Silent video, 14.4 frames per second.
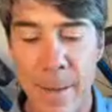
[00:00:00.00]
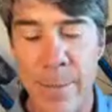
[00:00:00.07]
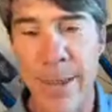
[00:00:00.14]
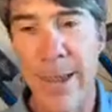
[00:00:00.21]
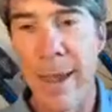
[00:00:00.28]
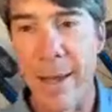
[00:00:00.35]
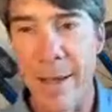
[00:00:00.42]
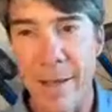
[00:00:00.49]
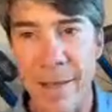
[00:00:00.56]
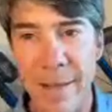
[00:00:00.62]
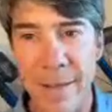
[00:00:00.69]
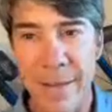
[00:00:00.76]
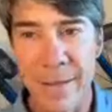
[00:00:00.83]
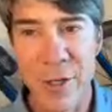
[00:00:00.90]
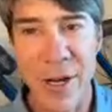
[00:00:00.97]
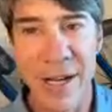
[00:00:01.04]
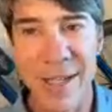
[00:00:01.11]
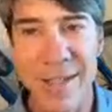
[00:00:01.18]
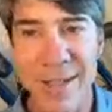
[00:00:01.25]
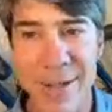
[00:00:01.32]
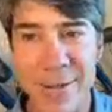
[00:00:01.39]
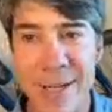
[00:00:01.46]
but yeah try not
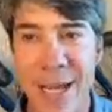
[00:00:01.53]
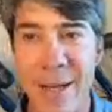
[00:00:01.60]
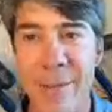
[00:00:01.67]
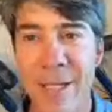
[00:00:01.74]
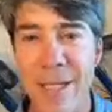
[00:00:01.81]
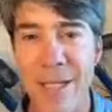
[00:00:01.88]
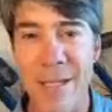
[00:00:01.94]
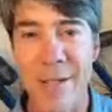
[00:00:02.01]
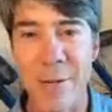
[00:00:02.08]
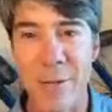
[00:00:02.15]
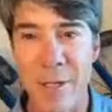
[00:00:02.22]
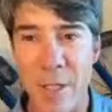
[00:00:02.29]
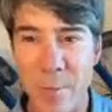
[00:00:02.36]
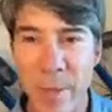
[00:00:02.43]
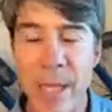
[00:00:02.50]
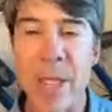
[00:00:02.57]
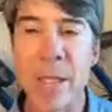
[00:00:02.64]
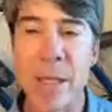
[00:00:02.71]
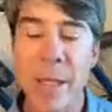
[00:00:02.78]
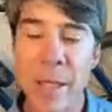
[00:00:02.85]
to do tabatas indoors but